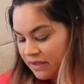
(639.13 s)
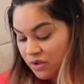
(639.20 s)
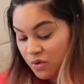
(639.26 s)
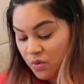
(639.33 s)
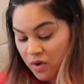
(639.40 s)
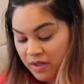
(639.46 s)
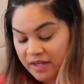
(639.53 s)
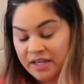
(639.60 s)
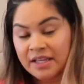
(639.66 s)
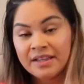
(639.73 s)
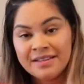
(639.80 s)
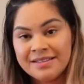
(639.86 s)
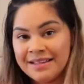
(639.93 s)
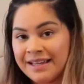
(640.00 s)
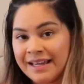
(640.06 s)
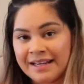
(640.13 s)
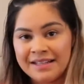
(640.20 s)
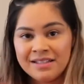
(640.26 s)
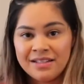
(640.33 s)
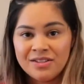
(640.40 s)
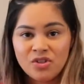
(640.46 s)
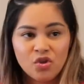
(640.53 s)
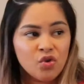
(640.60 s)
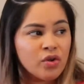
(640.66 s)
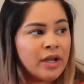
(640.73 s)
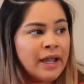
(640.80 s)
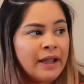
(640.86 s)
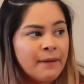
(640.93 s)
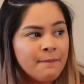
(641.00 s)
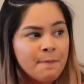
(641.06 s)
The quality on this, again, it's
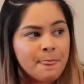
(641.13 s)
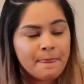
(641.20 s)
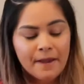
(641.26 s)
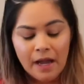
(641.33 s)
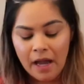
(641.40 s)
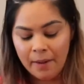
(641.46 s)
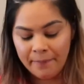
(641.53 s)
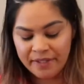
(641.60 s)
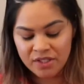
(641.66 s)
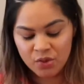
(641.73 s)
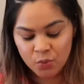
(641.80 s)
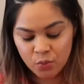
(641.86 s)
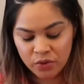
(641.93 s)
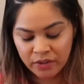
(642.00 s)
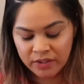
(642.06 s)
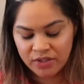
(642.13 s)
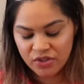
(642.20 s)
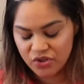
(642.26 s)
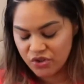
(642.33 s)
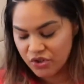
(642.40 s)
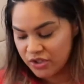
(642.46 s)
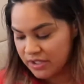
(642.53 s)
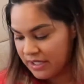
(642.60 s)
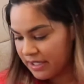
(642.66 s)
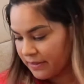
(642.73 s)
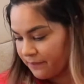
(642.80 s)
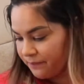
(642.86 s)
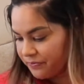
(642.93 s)
great. It's really sturdy.